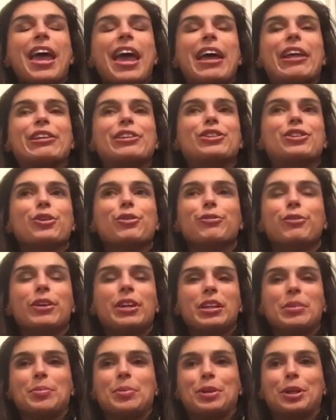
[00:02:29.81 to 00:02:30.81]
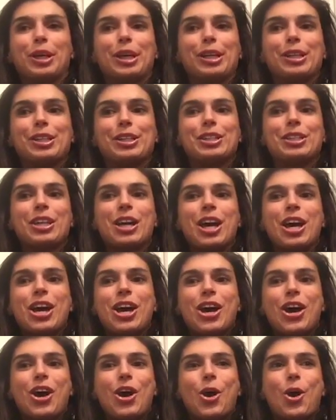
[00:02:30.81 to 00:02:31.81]
It's so funny because
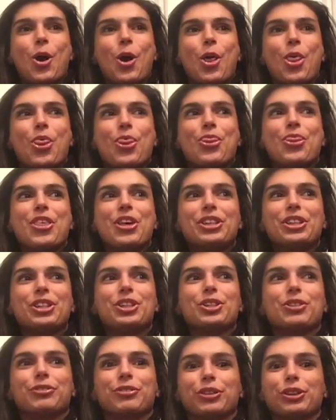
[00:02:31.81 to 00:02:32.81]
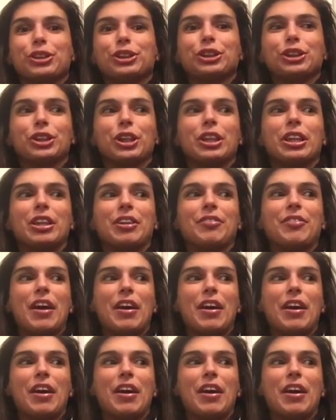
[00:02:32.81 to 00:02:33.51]
this is the first year that they've